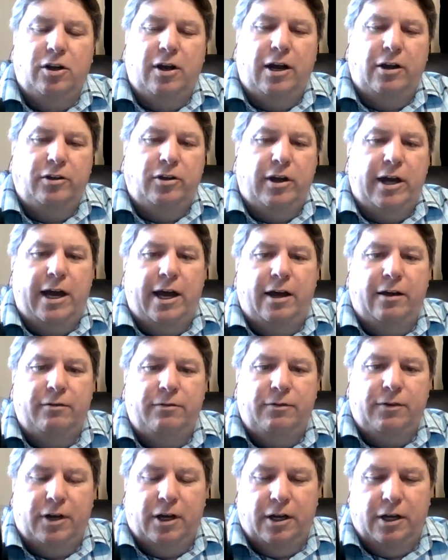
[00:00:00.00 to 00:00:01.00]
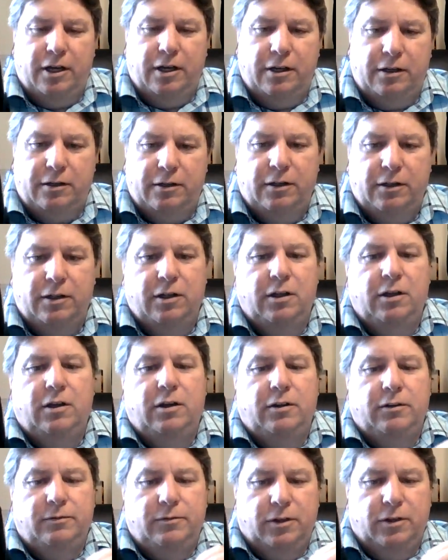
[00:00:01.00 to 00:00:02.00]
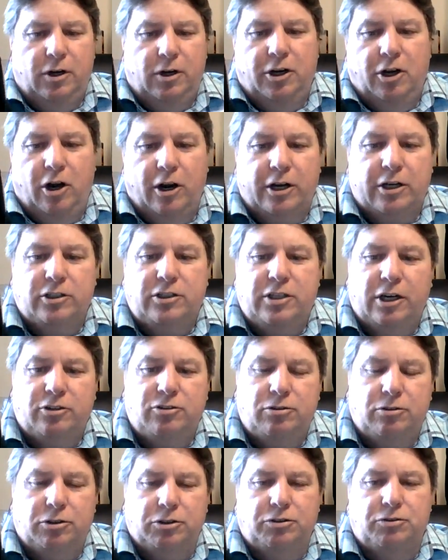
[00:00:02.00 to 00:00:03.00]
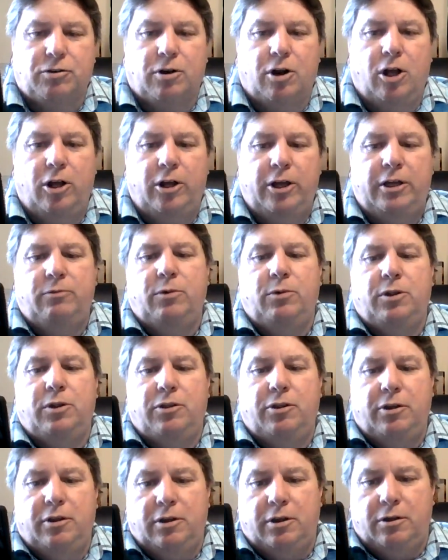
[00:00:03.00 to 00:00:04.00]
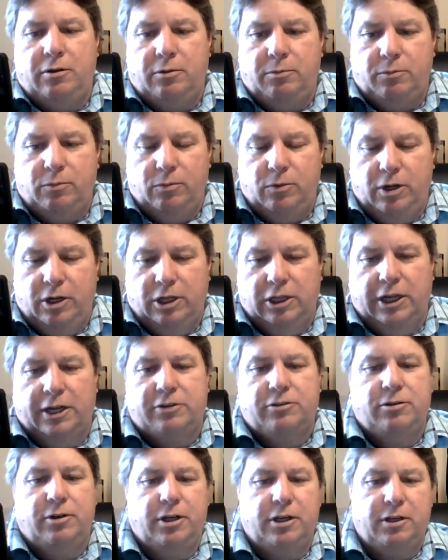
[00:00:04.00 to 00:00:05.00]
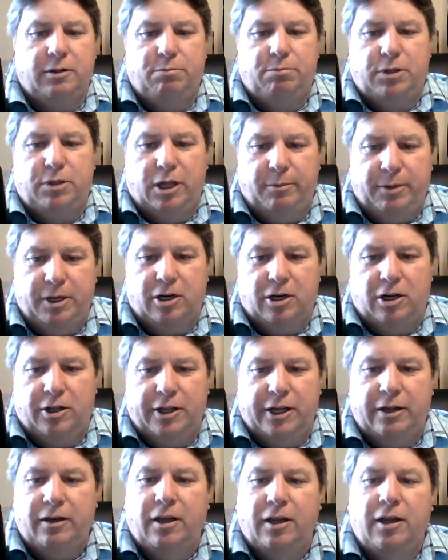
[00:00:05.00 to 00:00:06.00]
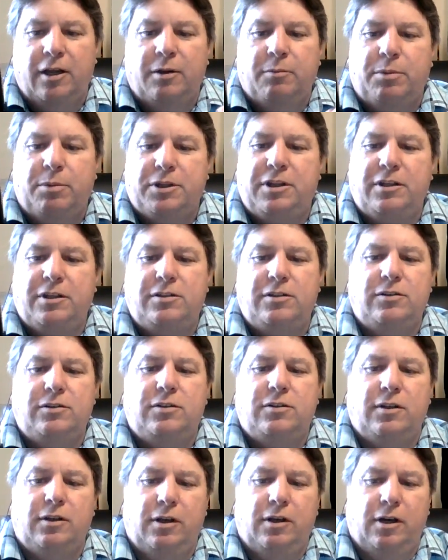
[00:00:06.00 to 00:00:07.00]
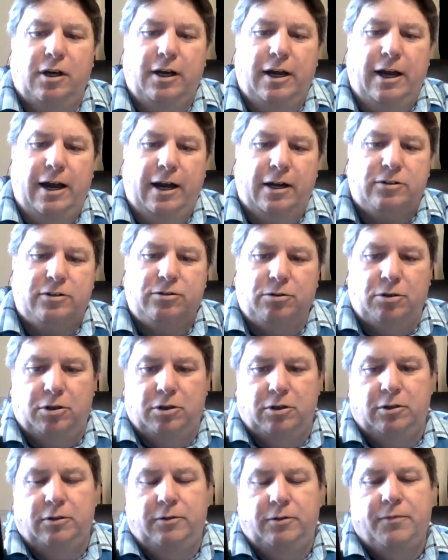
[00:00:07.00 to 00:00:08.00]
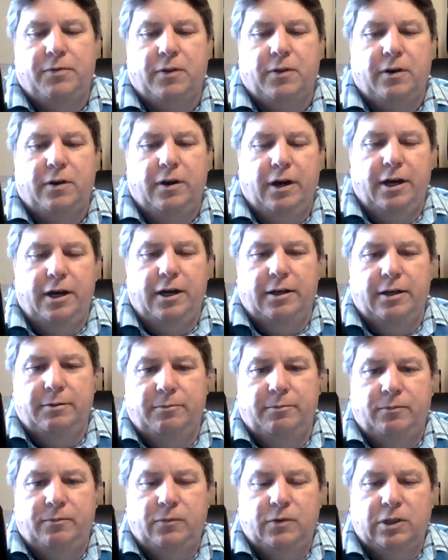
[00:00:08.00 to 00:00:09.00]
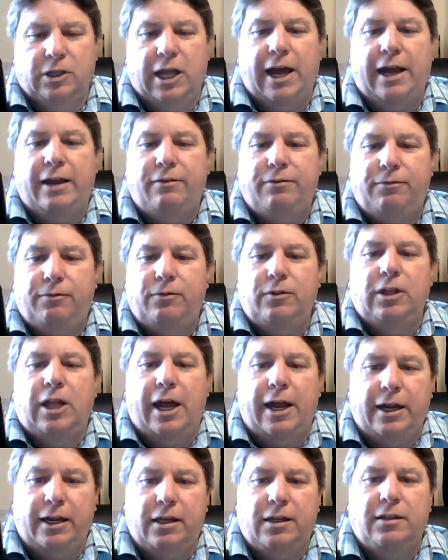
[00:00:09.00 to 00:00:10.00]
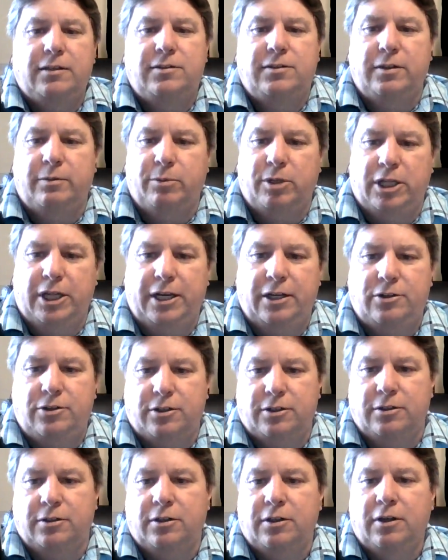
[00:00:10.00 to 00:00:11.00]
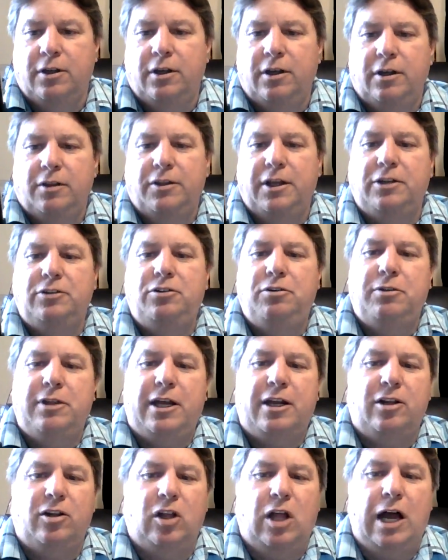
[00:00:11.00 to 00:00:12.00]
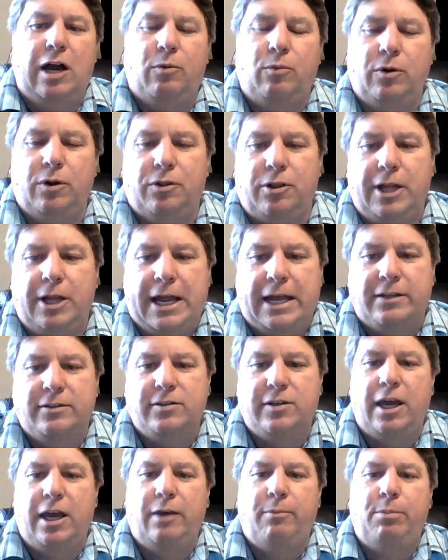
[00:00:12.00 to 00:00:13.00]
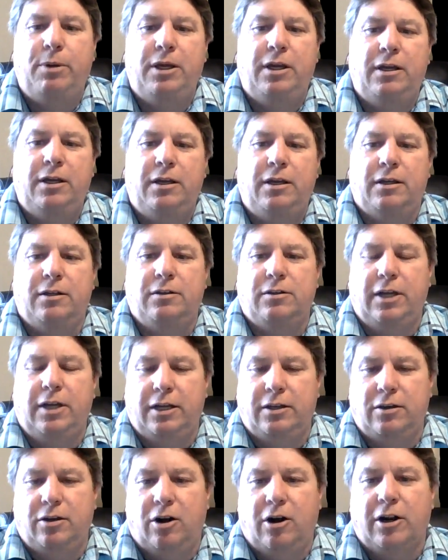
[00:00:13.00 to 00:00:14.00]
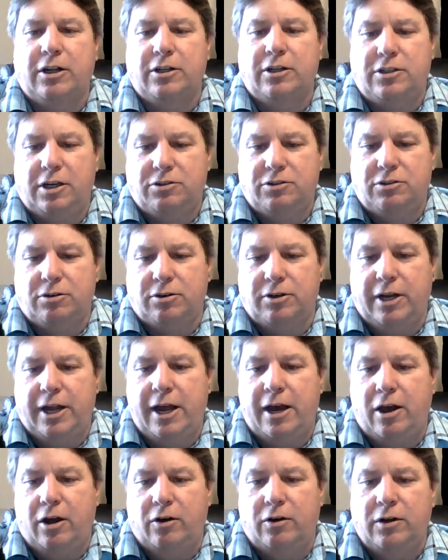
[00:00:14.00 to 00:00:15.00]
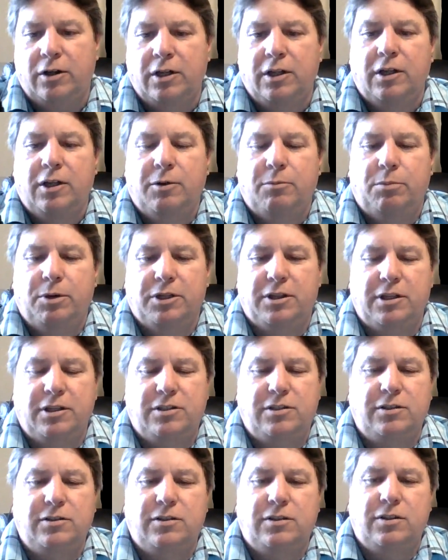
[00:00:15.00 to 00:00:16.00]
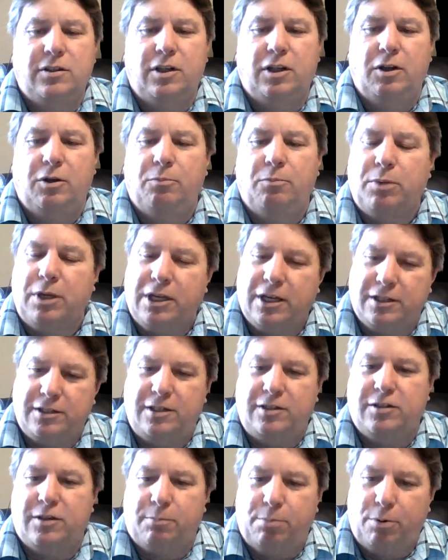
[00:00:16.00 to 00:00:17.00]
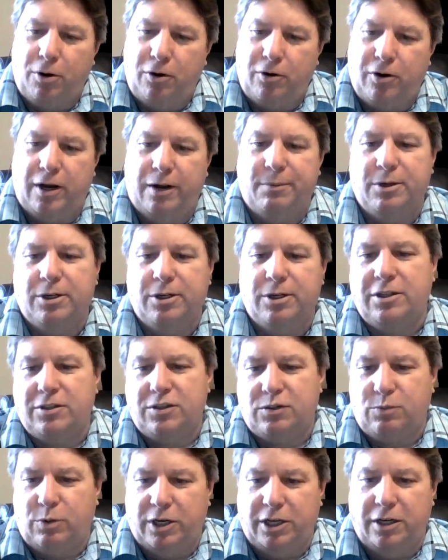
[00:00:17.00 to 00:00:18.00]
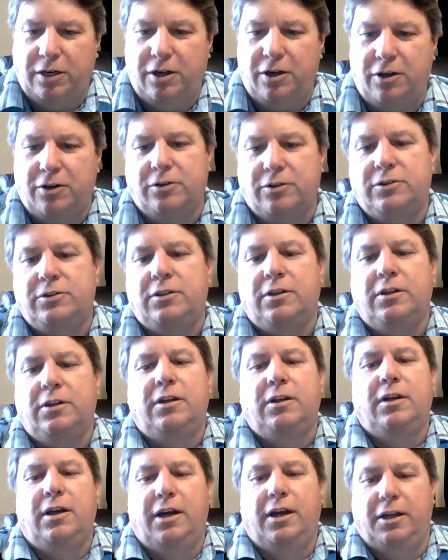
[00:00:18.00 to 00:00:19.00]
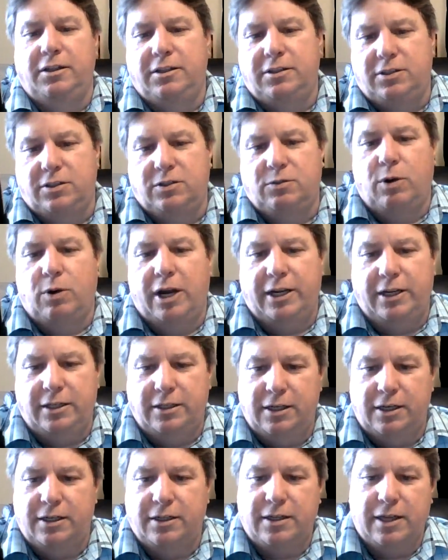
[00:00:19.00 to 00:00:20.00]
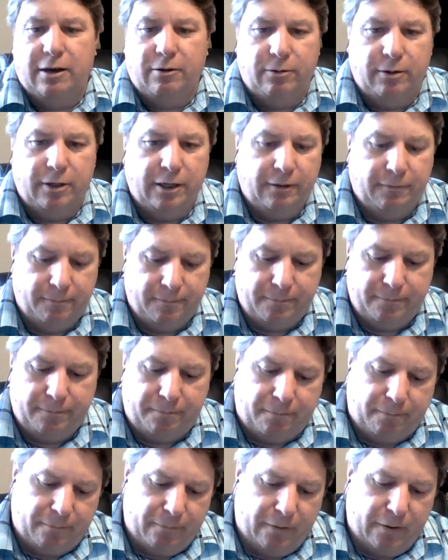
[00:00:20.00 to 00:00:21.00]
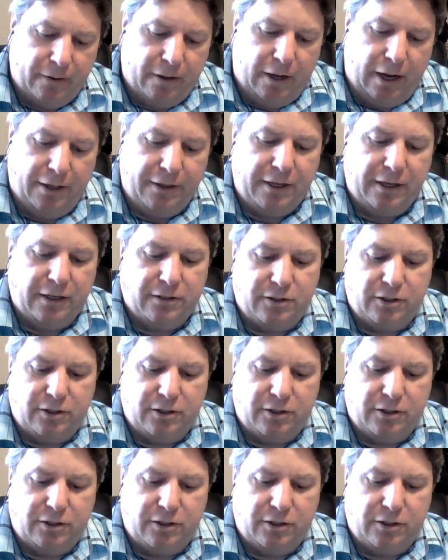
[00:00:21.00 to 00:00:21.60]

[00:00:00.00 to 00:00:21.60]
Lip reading: how you have an architectural drawing with the electric and plumbing and all that. But this is actual life-like simulation. They do that a lot with landscaping and architecture now. But this is because he's a programmer, this is what he knows, and this is why he did it that way. I think